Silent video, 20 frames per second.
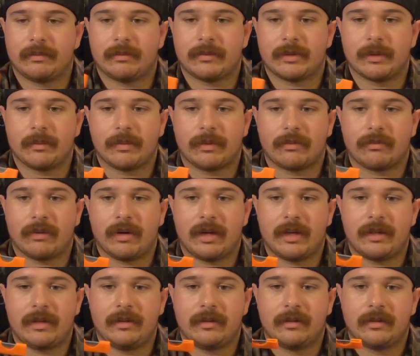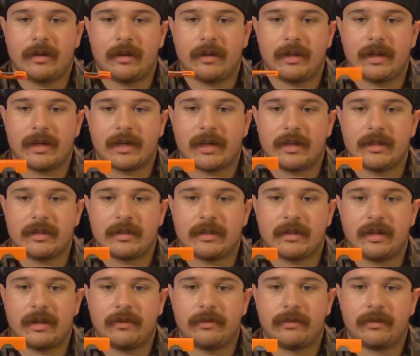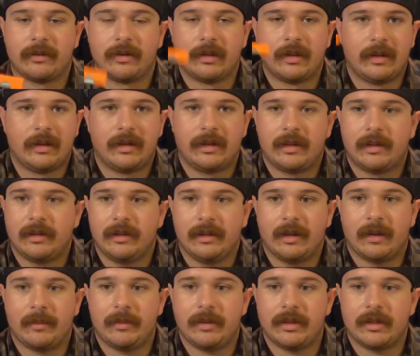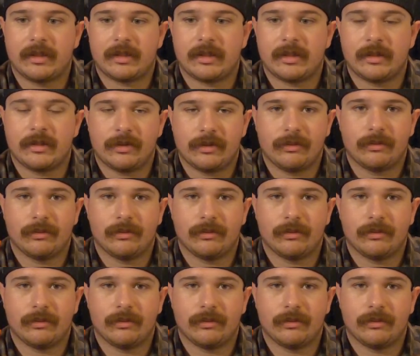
some thread, all that kind of stuff, this is